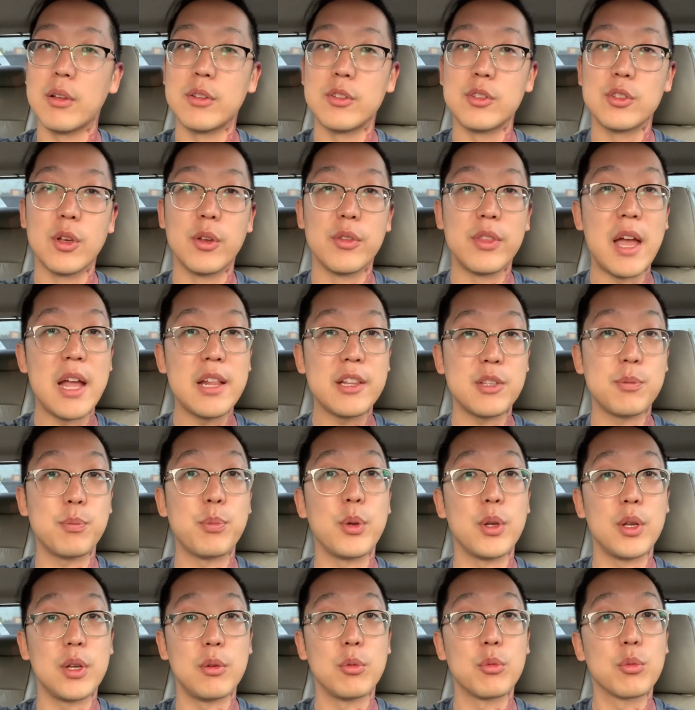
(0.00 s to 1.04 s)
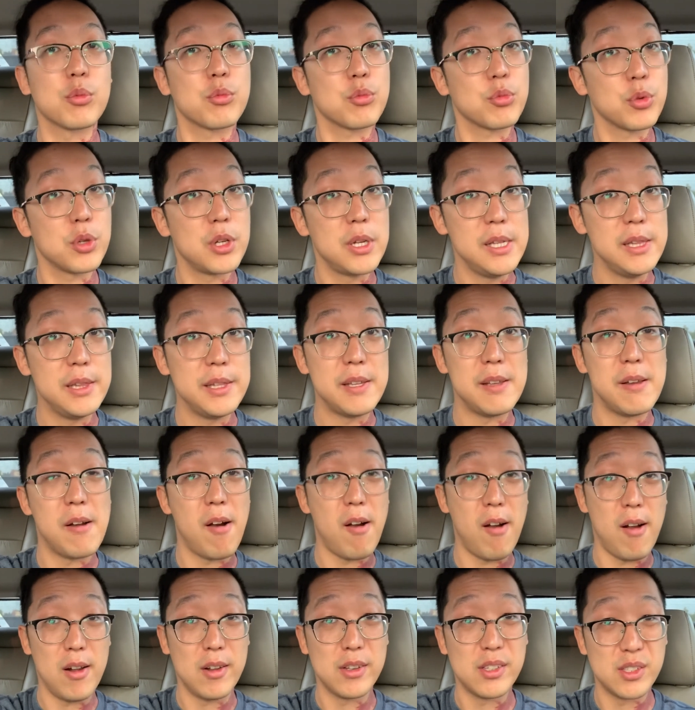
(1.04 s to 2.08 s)
So that's been really
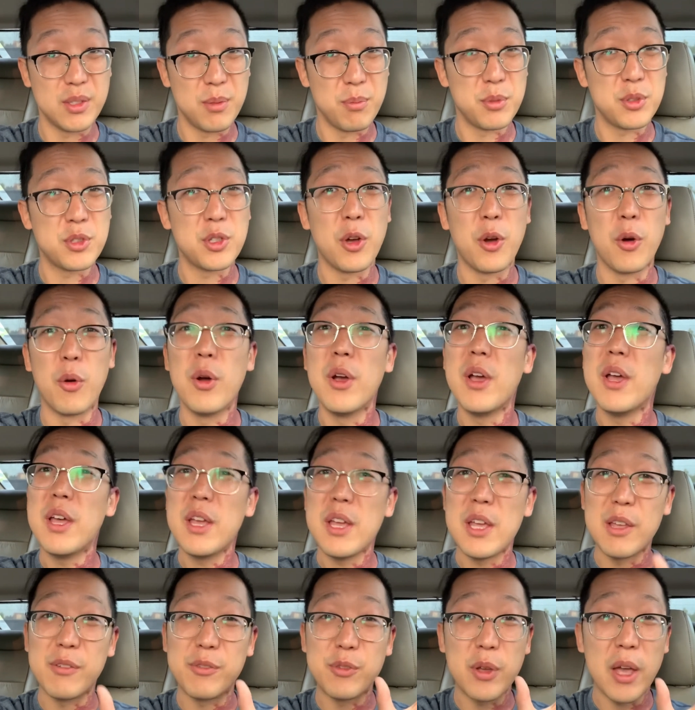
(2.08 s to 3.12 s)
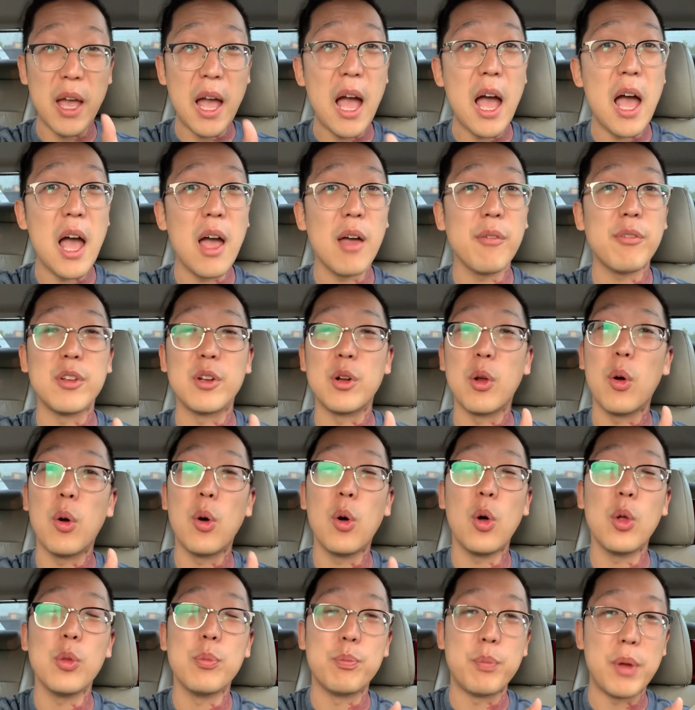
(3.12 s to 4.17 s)
awesome. So if you have an
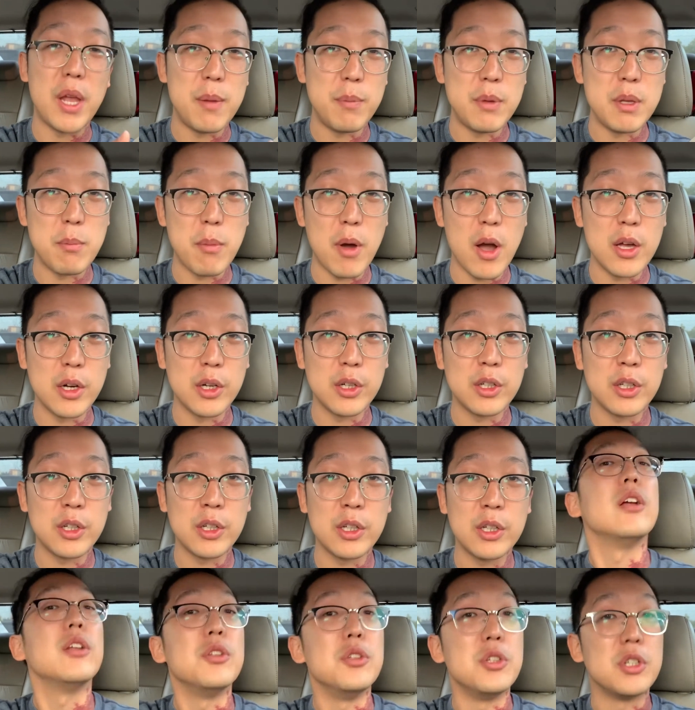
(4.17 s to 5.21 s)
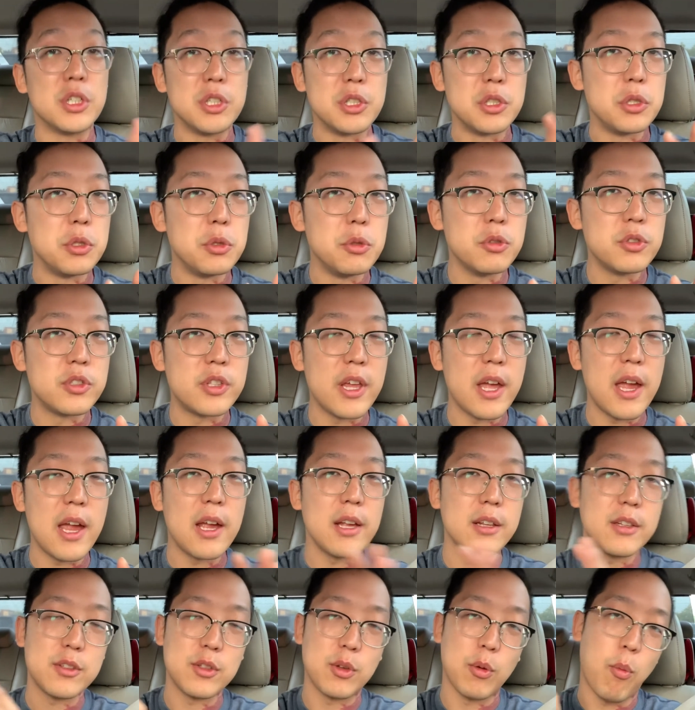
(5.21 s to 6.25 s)
old baby monitor, you can use
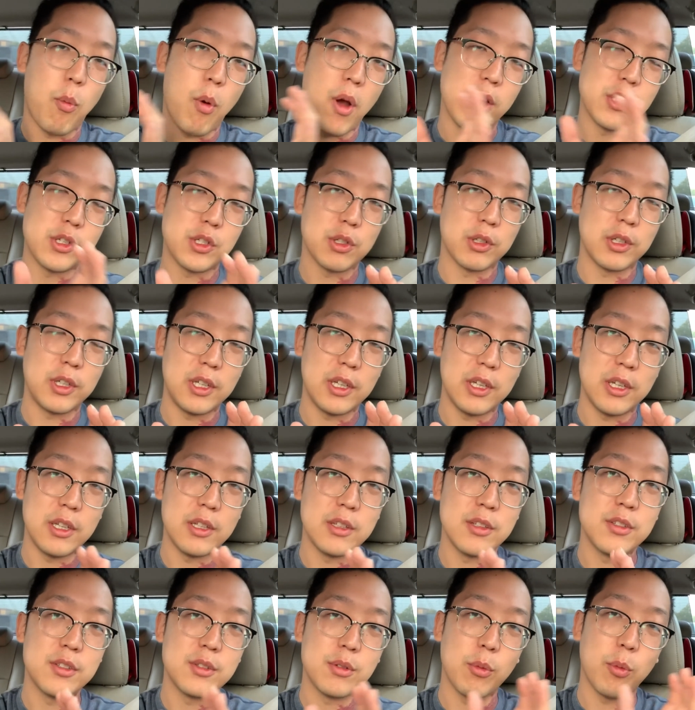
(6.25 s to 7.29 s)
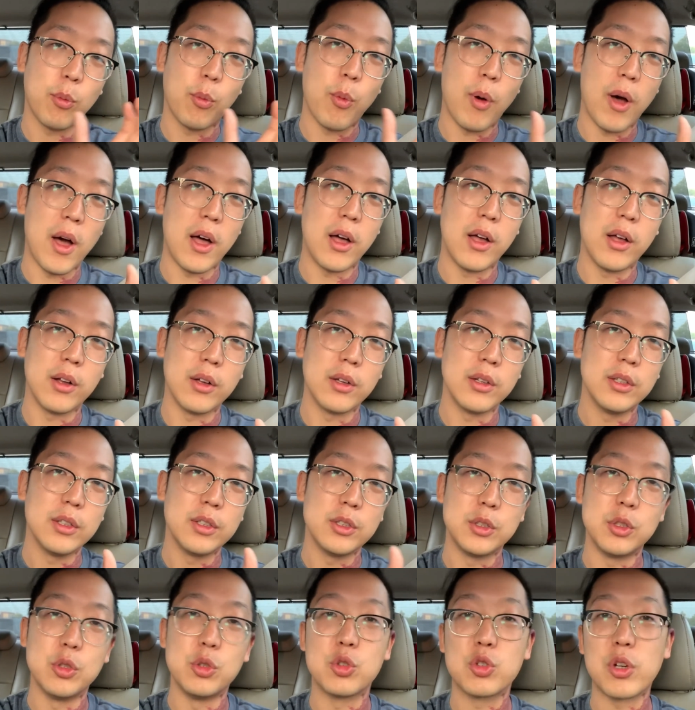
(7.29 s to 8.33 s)
that to watch your kids while
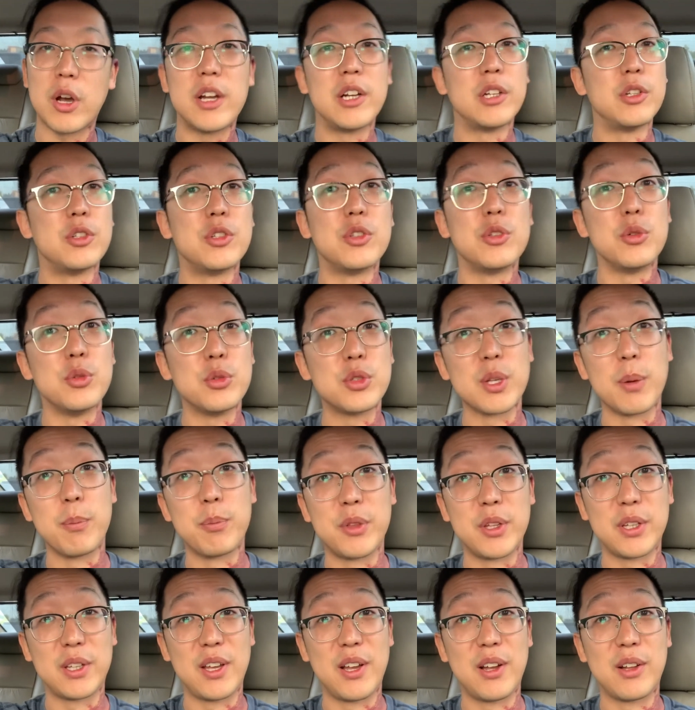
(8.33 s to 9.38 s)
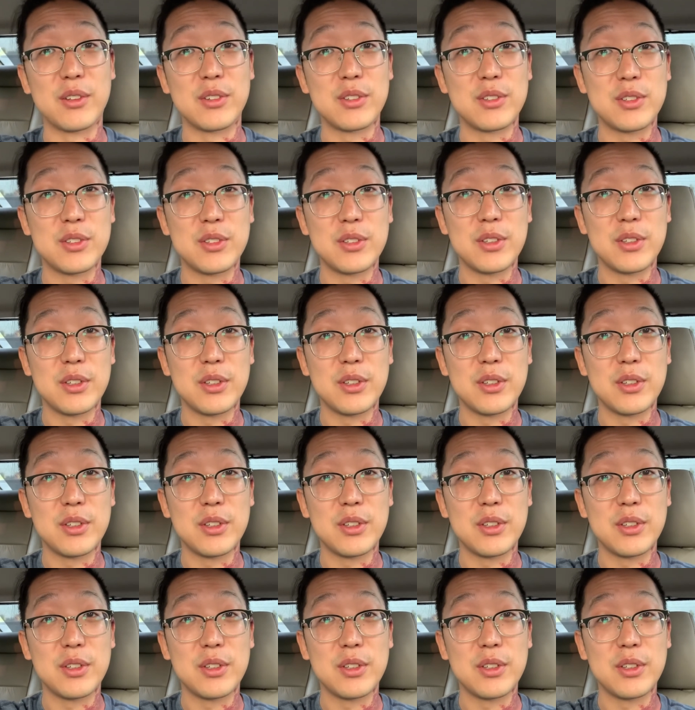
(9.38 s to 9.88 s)
you try to do something else.